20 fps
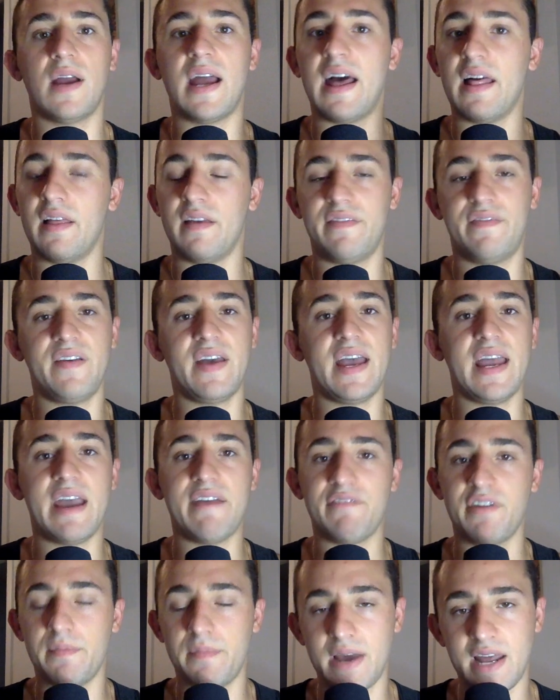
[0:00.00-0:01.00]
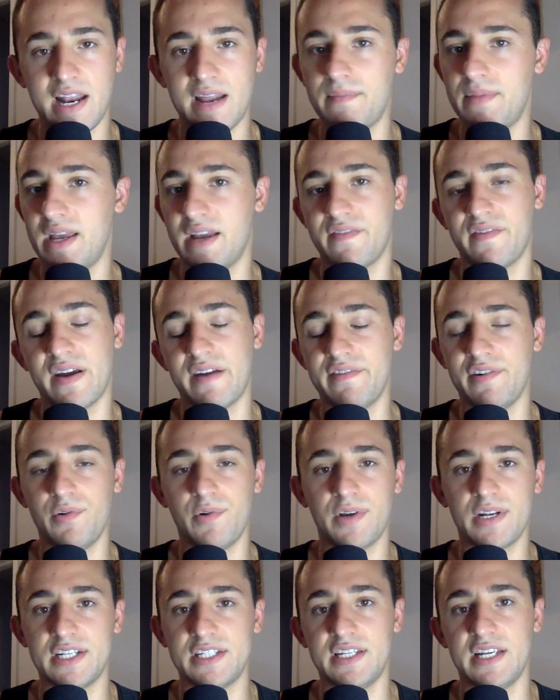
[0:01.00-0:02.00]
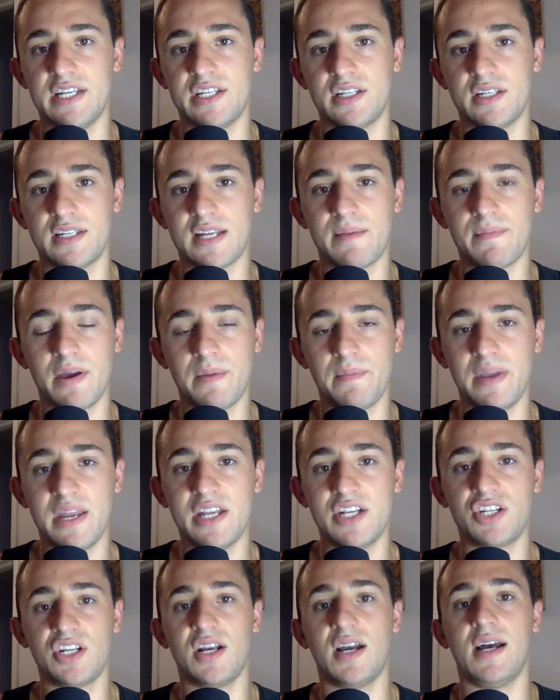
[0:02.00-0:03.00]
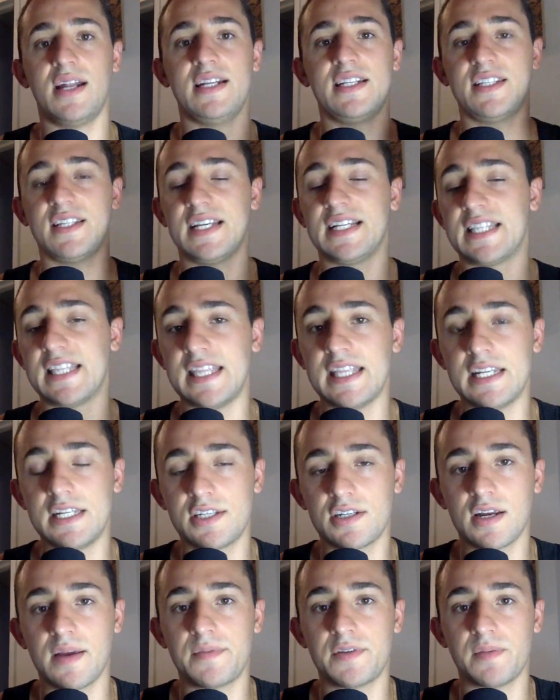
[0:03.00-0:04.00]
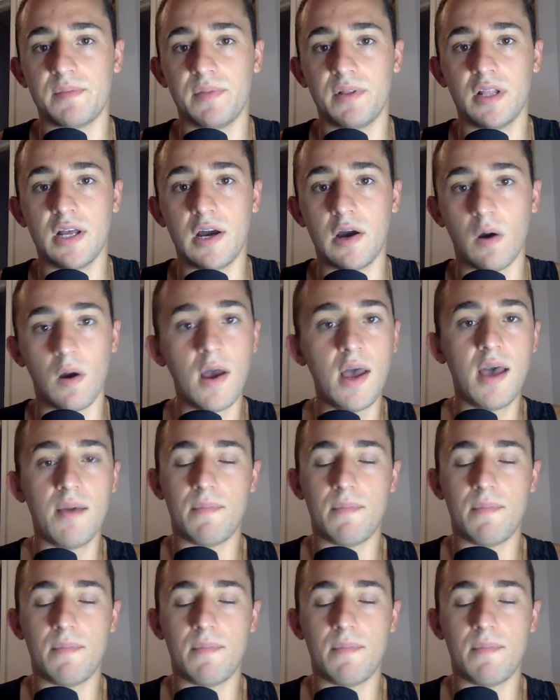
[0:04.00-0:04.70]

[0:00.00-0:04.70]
LFA, every bet I make for every organization is on my Patreon. It's linked in the description below.